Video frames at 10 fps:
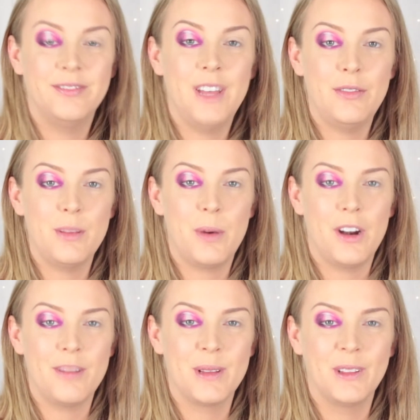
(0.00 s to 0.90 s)
Now for the
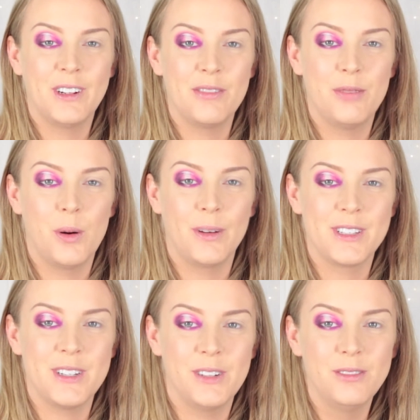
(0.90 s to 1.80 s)
part I've been looking
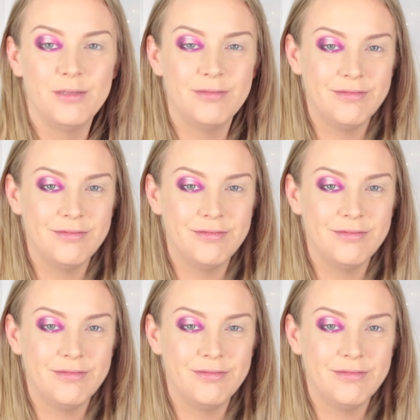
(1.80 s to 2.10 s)
forward to.